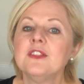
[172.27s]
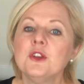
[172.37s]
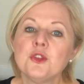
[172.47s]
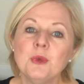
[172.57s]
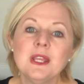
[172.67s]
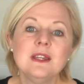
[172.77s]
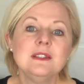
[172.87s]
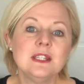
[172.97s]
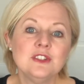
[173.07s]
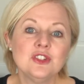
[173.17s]
There are 3
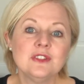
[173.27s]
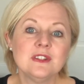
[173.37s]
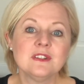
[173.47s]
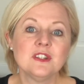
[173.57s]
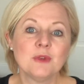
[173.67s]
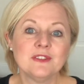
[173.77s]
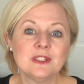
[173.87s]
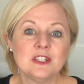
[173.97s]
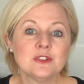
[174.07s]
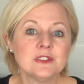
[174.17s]
contingencies in the
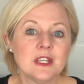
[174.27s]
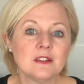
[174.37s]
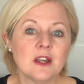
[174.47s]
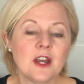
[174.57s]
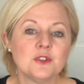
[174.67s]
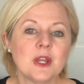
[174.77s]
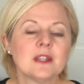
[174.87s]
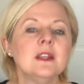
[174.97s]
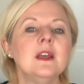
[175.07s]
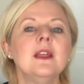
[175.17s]
residential sale contract